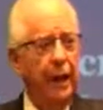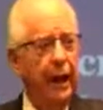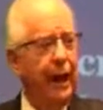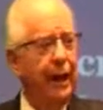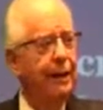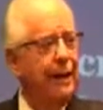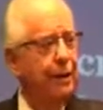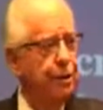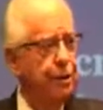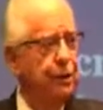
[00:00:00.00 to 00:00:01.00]
and
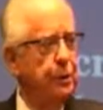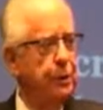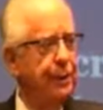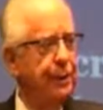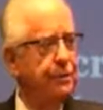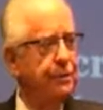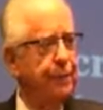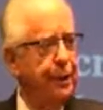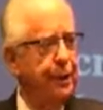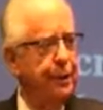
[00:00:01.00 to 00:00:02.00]
that seal gives the
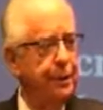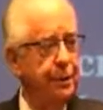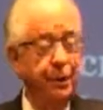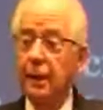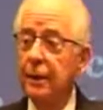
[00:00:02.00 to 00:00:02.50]
protection